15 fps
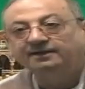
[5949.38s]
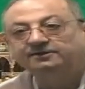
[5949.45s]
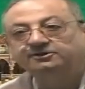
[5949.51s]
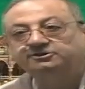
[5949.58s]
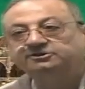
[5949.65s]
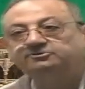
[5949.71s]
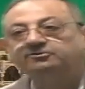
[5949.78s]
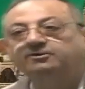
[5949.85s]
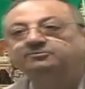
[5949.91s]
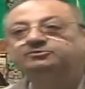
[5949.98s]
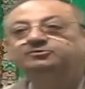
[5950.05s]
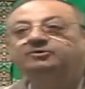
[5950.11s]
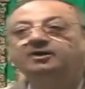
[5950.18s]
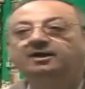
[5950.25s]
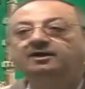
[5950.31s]
This is from
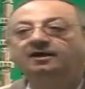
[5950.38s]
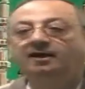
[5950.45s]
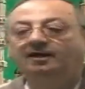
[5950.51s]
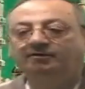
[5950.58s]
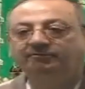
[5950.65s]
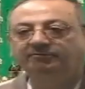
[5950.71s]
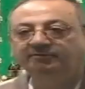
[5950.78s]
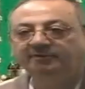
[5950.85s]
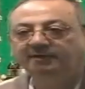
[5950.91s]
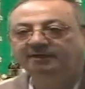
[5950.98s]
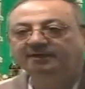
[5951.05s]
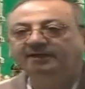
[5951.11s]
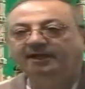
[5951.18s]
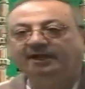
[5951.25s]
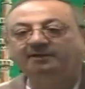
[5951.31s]
Surah Kahf.
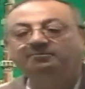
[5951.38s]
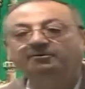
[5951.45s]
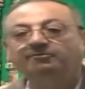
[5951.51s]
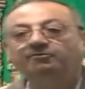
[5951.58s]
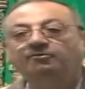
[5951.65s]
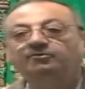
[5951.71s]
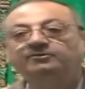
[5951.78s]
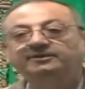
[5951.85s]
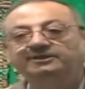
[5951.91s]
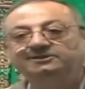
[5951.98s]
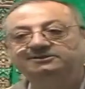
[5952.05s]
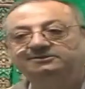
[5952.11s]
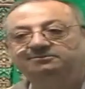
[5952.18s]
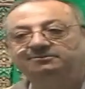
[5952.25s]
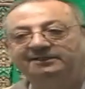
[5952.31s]
And before
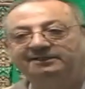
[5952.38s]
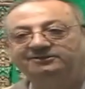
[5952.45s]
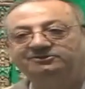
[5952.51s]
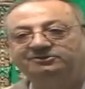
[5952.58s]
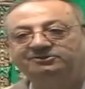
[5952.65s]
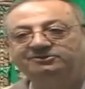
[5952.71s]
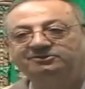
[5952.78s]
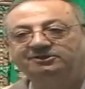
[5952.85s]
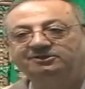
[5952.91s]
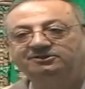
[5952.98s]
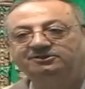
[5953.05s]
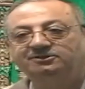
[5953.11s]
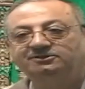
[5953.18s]
this, brother and sister,